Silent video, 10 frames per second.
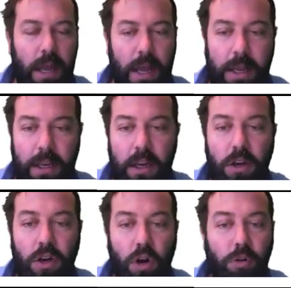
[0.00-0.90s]
a
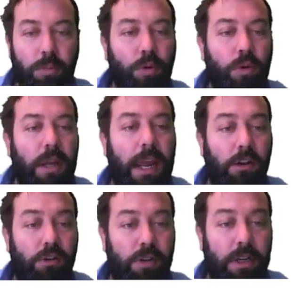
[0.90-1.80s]
notebook
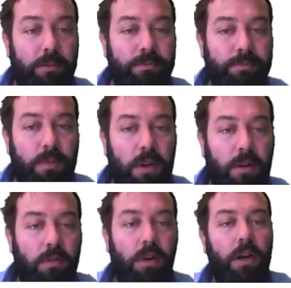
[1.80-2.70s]
entry,
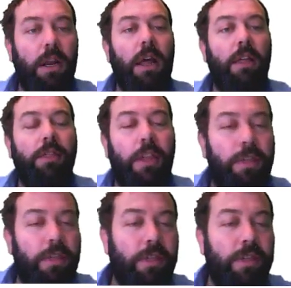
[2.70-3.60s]
right? That
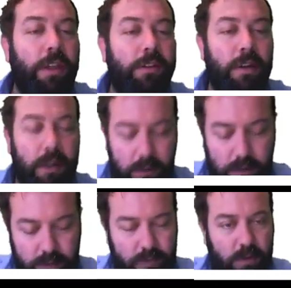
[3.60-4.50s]
this
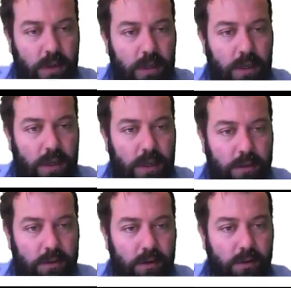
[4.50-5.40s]
little
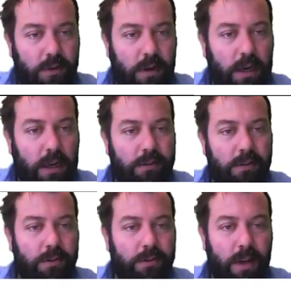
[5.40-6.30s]
sort of
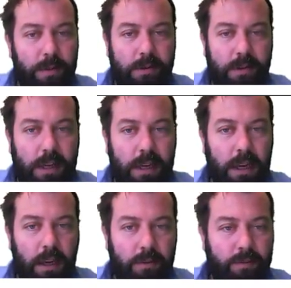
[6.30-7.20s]
list of numbers here,